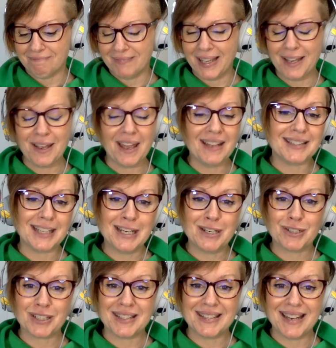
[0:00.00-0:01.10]
It's
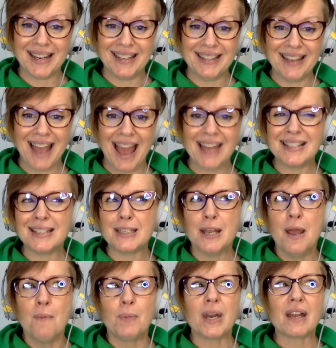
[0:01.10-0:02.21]
interesting,
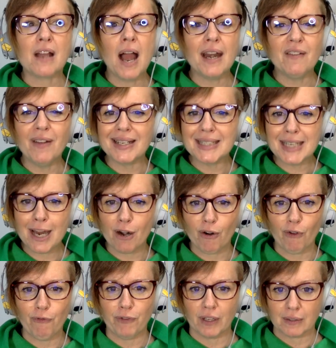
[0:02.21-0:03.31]
but it kind of had a tarot
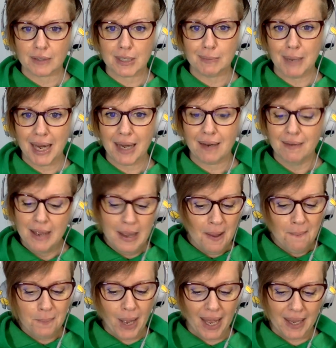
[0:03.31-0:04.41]
feel to me.
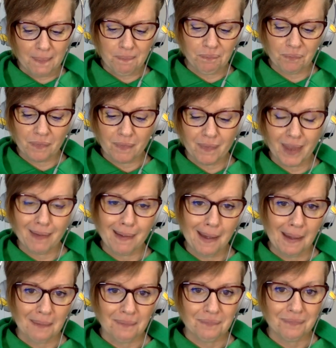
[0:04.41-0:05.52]
But yeah,
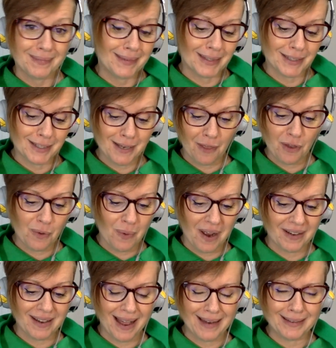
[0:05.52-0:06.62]
that's another
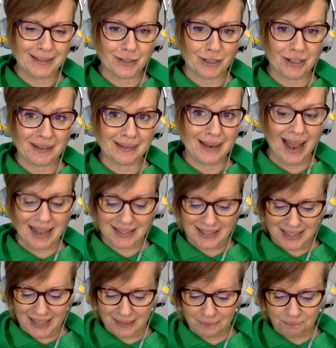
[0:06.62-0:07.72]
one under
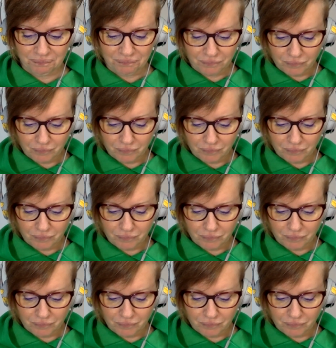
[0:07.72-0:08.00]
casting.